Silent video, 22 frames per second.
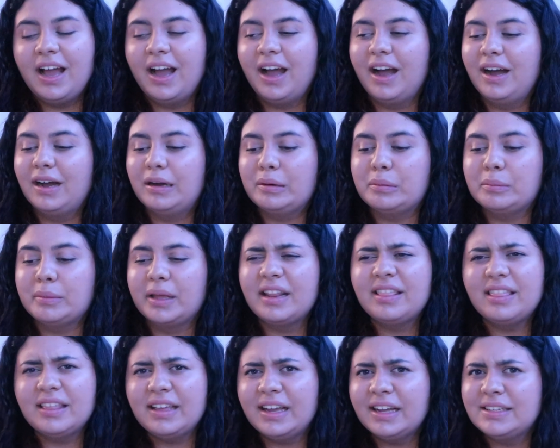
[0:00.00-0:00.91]
And
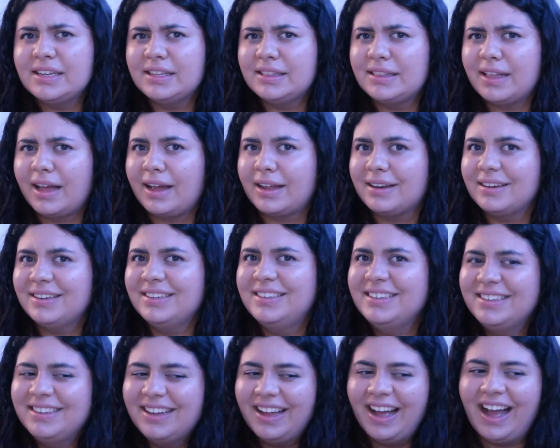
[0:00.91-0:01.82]
I think I did that.
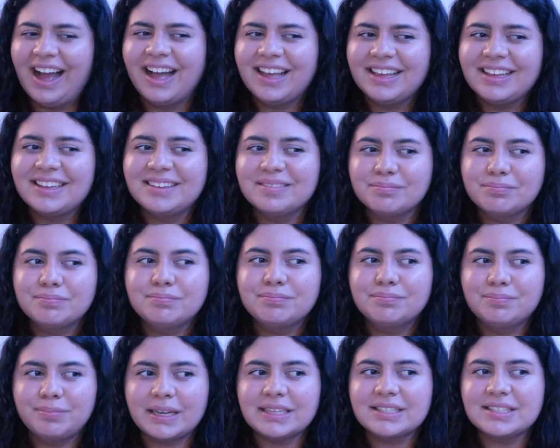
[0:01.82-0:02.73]
I
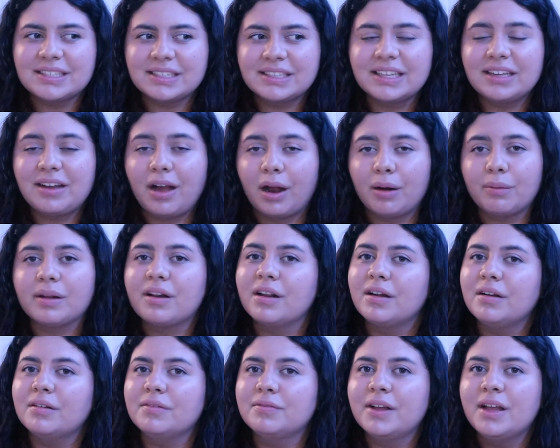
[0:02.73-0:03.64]
basically got rid
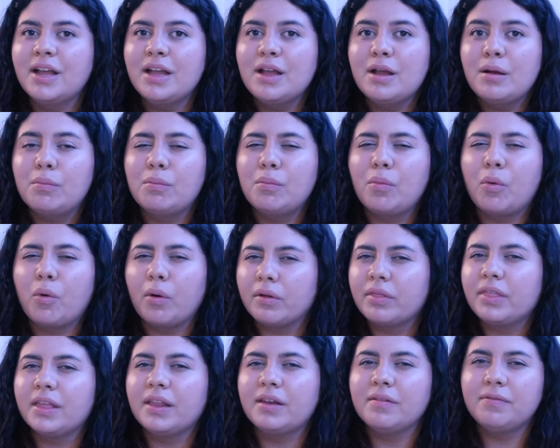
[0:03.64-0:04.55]
of
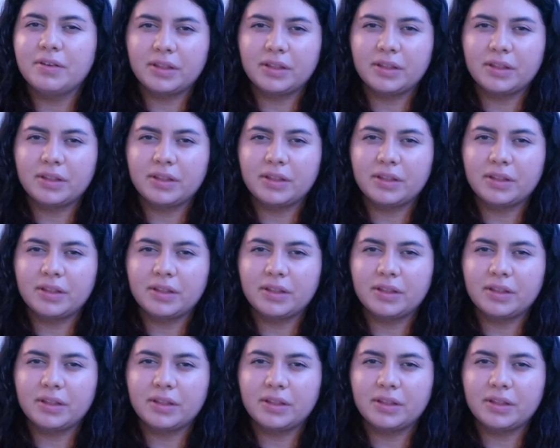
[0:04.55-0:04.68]
more than